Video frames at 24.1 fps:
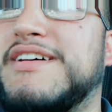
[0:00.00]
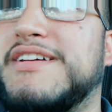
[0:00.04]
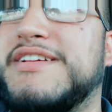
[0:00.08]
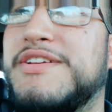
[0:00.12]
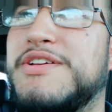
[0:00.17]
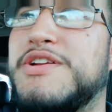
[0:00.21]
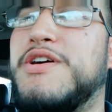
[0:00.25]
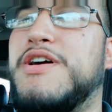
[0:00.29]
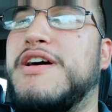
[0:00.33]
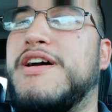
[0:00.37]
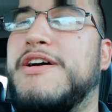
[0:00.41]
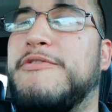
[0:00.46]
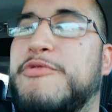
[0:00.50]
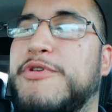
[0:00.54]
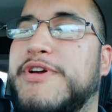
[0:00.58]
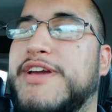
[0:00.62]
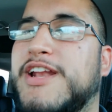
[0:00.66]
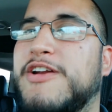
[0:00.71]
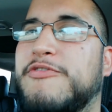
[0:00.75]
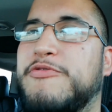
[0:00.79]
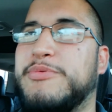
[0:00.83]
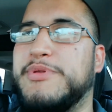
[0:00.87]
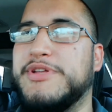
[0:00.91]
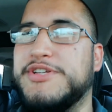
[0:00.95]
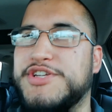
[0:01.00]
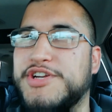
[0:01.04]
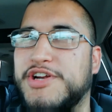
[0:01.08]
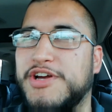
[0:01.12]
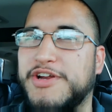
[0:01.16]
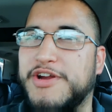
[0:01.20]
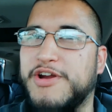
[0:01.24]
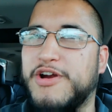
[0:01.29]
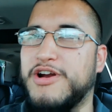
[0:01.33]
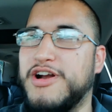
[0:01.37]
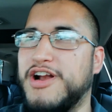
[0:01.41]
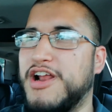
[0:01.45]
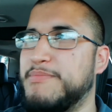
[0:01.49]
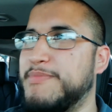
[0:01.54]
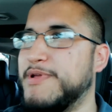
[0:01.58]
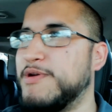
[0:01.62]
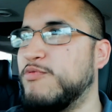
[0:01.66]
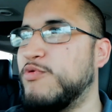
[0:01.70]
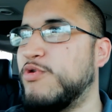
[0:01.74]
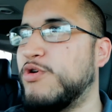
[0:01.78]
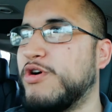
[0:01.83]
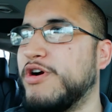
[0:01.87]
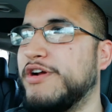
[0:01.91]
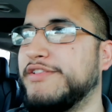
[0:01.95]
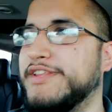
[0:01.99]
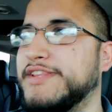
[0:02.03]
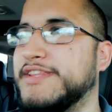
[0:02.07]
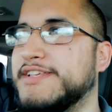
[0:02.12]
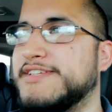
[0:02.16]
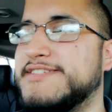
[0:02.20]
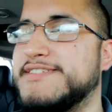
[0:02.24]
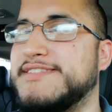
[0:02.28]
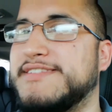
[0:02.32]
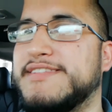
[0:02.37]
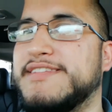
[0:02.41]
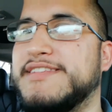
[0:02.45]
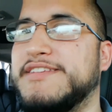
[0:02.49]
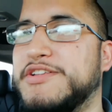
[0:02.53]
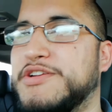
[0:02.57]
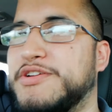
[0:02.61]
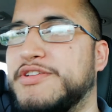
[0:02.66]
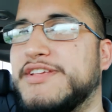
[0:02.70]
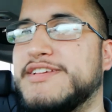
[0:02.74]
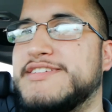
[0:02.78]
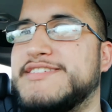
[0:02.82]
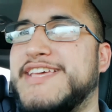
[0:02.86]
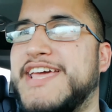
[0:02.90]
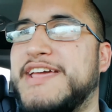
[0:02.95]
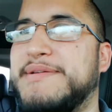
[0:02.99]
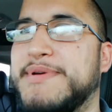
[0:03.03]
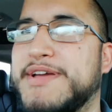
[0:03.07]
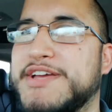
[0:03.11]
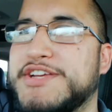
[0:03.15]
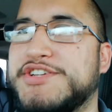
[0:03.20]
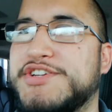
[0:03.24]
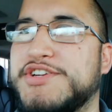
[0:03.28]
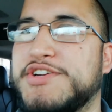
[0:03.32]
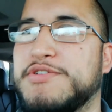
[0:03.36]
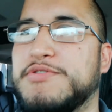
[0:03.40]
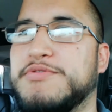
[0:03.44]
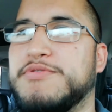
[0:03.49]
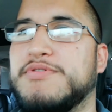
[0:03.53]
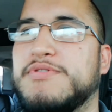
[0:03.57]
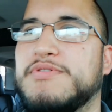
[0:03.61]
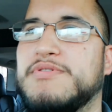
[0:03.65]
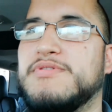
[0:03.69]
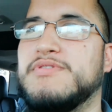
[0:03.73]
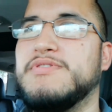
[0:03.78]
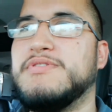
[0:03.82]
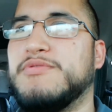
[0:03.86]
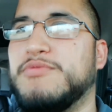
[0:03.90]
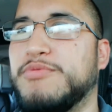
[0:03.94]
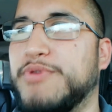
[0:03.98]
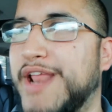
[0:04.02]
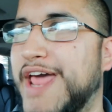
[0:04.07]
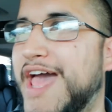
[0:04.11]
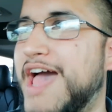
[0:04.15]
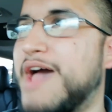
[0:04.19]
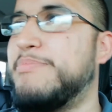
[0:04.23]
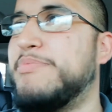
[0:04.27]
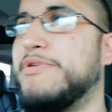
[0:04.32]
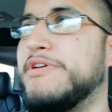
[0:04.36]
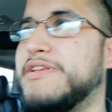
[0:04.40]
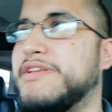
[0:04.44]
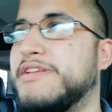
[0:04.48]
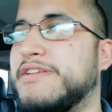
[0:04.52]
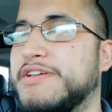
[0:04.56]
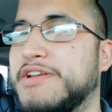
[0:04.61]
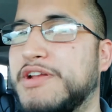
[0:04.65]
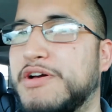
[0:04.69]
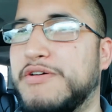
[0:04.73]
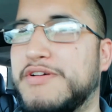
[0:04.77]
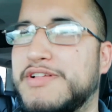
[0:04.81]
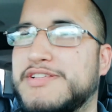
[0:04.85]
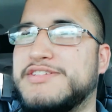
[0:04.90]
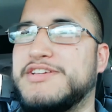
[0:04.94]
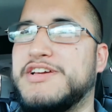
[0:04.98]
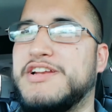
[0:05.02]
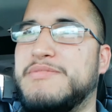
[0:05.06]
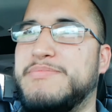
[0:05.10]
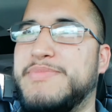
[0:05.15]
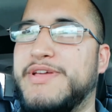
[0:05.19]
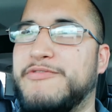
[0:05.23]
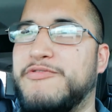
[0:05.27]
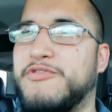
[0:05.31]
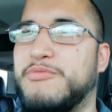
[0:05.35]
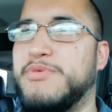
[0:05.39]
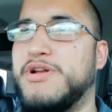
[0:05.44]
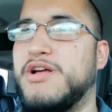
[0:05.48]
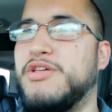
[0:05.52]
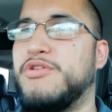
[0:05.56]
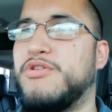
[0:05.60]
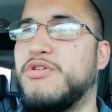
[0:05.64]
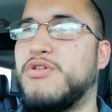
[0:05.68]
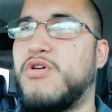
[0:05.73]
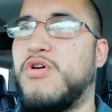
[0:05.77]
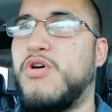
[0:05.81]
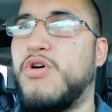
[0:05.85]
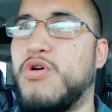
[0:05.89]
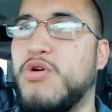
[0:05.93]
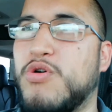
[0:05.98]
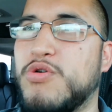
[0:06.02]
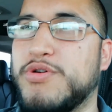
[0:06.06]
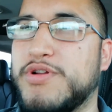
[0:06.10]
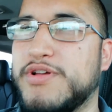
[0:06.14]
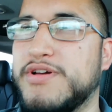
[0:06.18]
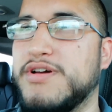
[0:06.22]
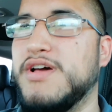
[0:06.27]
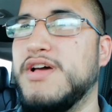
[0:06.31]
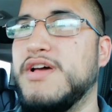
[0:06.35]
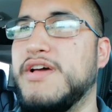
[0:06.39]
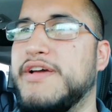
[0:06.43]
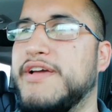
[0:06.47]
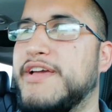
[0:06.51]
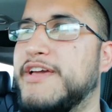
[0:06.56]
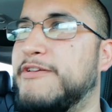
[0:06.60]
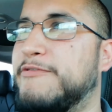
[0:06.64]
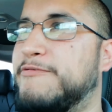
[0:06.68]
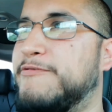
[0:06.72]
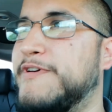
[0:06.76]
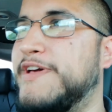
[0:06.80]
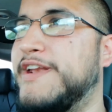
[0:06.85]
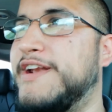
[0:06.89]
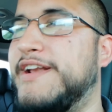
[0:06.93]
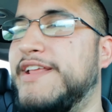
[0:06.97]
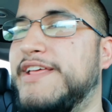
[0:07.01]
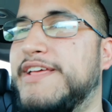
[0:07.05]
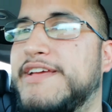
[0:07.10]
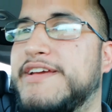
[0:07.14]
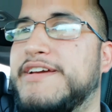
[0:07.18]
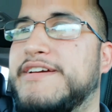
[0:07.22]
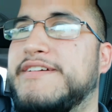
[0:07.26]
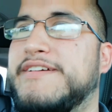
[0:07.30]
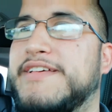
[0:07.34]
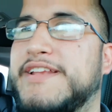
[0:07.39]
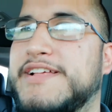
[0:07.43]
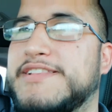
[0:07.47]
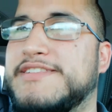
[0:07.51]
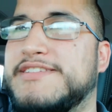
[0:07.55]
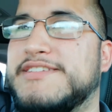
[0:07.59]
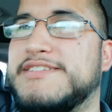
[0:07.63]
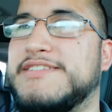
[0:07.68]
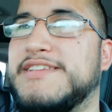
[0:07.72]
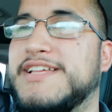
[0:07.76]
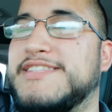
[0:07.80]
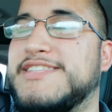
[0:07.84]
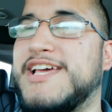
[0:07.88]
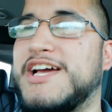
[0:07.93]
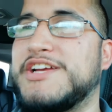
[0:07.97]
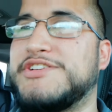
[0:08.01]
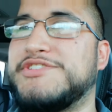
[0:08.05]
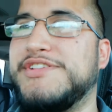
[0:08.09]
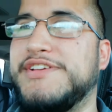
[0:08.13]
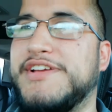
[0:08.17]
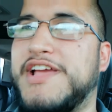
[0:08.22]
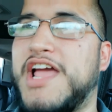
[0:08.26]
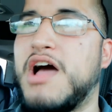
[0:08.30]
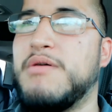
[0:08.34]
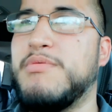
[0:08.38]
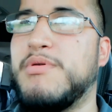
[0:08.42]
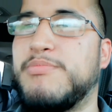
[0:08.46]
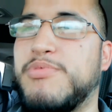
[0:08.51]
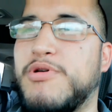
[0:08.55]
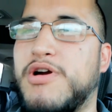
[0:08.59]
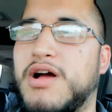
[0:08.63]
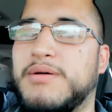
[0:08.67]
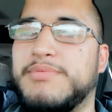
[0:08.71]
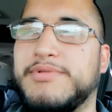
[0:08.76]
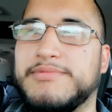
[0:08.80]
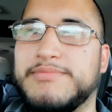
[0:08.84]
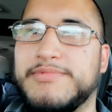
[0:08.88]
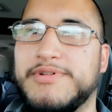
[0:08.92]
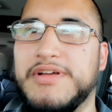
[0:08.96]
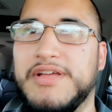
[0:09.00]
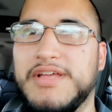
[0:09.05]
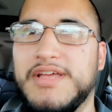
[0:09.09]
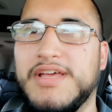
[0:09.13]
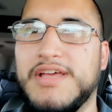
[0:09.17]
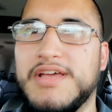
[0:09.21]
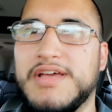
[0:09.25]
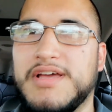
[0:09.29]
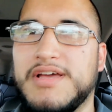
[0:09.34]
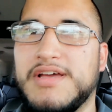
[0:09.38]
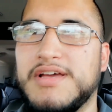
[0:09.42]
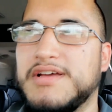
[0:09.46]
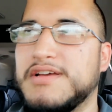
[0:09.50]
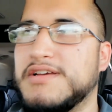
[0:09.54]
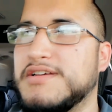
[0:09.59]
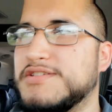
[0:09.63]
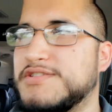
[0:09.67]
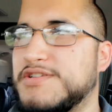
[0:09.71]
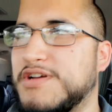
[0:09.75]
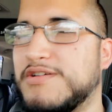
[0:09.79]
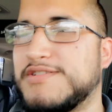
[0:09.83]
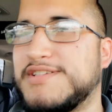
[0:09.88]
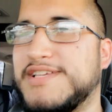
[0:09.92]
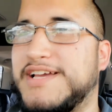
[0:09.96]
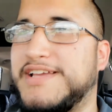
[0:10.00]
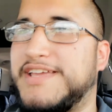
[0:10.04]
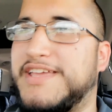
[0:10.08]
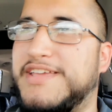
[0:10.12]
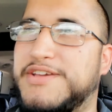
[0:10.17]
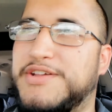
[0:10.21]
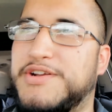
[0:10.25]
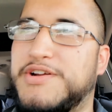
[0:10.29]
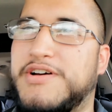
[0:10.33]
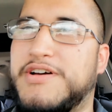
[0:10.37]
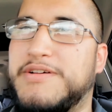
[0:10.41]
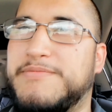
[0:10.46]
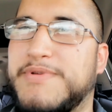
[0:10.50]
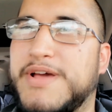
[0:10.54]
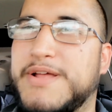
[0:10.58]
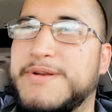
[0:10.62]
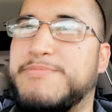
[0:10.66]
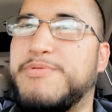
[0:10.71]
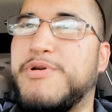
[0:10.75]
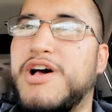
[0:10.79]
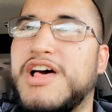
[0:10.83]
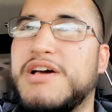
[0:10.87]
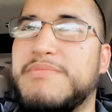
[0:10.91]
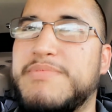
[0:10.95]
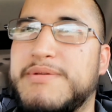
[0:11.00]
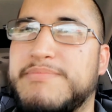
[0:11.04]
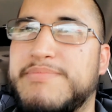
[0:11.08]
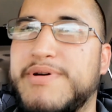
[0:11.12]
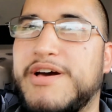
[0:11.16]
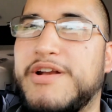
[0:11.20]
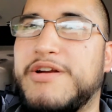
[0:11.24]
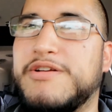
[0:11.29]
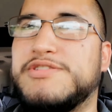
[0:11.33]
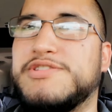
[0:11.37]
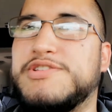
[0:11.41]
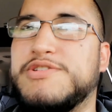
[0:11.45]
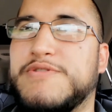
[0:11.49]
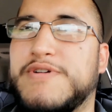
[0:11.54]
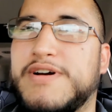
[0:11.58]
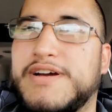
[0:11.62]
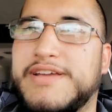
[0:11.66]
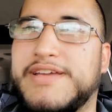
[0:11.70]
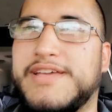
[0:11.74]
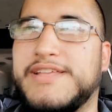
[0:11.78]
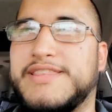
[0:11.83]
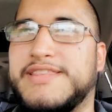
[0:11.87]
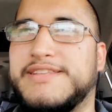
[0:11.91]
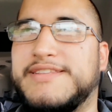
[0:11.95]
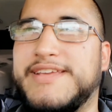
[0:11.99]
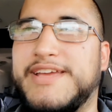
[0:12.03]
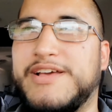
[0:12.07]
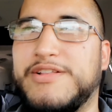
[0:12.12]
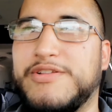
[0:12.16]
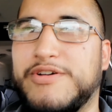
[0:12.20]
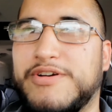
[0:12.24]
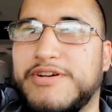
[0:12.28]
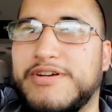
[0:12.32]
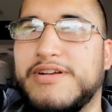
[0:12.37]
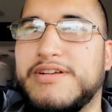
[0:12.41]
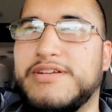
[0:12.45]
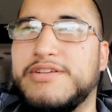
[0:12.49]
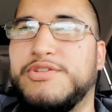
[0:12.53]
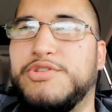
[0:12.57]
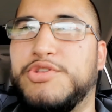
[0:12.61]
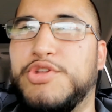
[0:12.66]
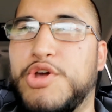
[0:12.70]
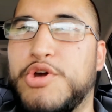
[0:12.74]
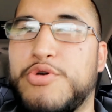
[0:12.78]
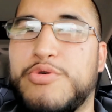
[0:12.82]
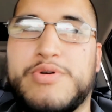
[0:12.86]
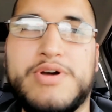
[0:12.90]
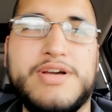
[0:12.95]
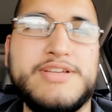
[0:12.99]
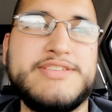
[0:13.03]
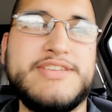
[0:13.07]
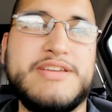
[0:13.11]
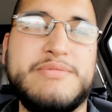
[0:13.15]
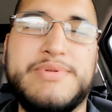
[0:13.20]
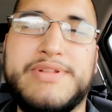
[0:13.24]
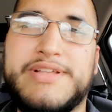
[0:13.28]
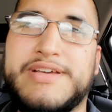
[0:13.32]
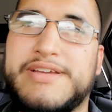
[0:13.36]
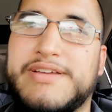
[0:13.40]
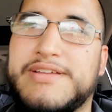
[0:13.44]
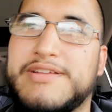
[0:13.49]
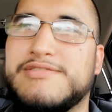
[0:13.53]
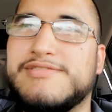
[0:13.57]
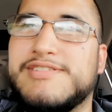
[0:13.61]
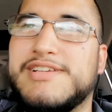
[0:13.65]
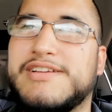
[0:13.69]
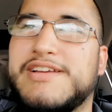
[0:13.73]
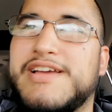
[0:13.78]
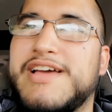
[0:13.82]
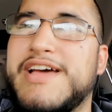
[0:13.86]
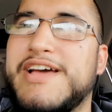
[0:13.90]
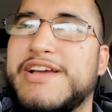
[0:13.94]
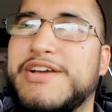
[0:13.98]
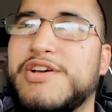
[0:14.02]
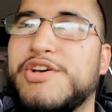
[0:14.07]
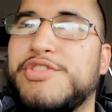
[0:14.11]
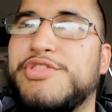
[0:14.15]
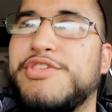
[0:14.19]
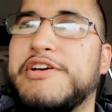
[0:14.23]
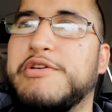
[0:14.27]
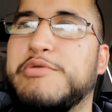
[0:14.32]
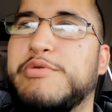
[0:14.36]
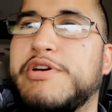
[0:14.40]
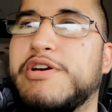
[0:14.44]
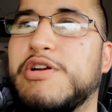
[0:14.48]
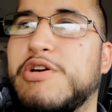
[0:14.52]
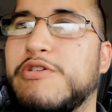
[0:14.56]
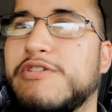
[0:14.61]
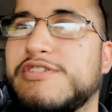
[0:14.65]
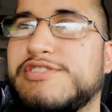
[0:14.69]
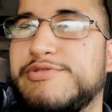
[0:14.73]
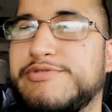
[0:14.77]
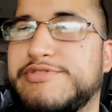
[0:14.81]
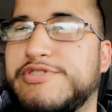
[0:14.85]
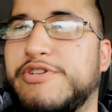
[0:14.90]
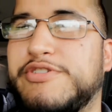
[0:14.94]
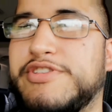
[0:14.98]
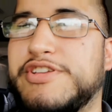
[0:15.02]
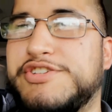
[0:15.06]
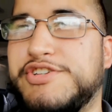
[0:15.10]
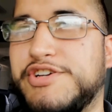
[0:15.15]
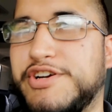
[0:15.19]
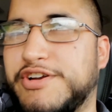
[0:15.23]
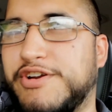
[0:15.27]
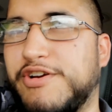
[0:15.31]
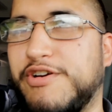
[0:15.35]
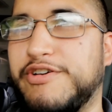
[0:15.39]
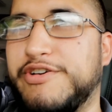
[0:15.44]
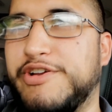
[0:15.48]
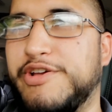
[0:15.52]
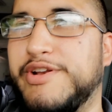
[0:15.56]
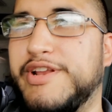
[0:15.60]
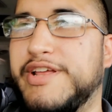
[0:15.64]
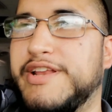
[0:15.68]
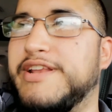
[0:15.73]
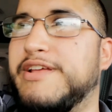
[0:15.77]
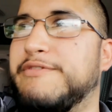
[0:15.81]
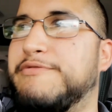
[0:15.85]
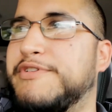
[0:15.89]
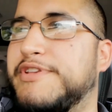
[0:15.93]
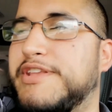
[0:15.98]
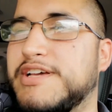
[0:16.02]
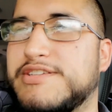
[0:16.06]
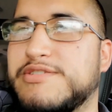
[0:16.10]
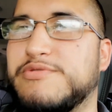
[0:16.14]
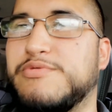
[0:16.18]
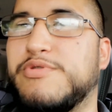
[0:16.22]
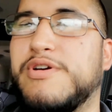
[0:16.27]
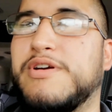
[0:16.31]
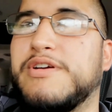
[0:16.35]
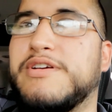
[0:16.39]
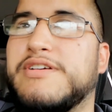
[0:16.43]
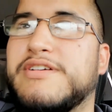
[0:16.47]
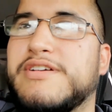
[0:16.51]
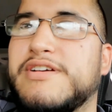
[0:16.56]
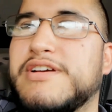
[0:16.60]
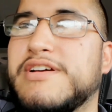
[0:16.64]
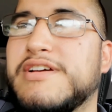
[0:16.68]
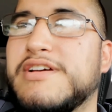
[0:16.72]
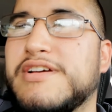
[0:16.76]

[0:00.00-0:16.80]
you know, if we get it from the junkyard, I'd be worried that the same issue would happen. You know, it's going to be from another old Infiniti, and it's actually a common problem. So I was like, you know, it'd probably be better to get the dealer new assembly. He was like, good thing we could always return the junkyard unit if it doesn't work.